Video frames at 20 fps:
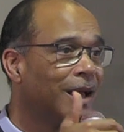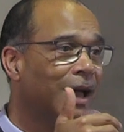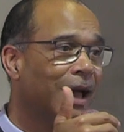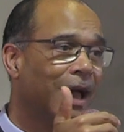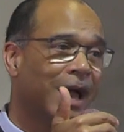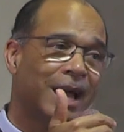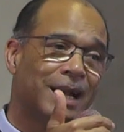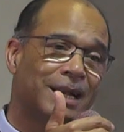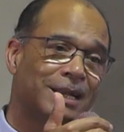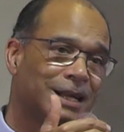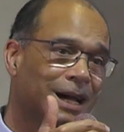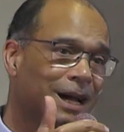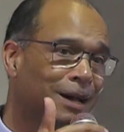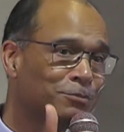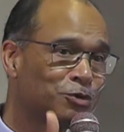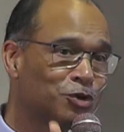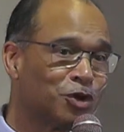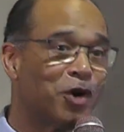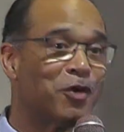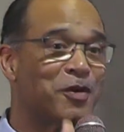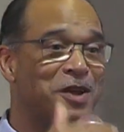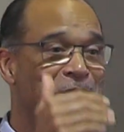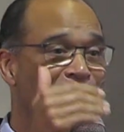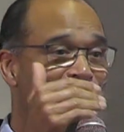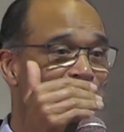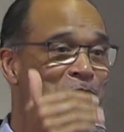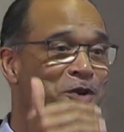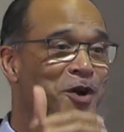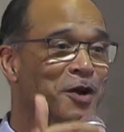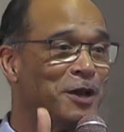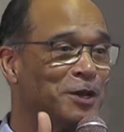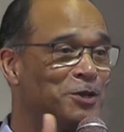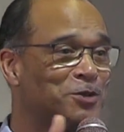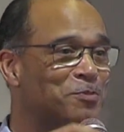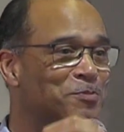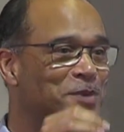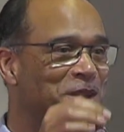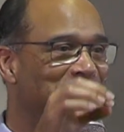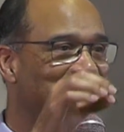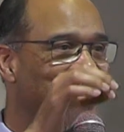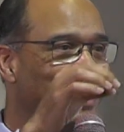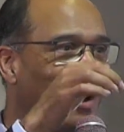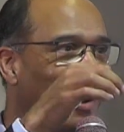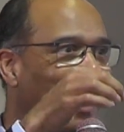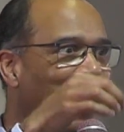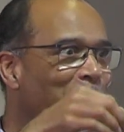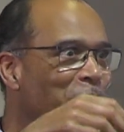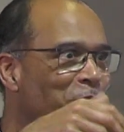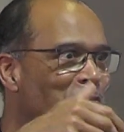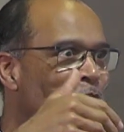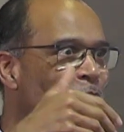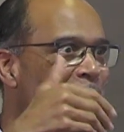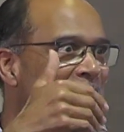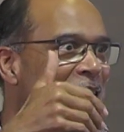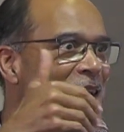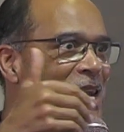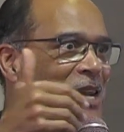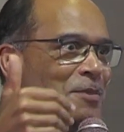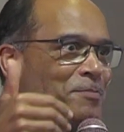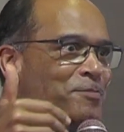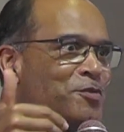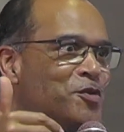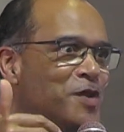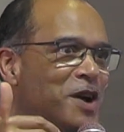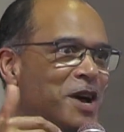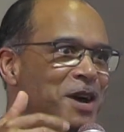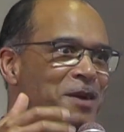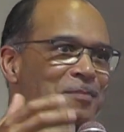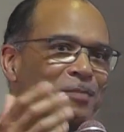And I'm sorry if you're going to be halfway in a prayer,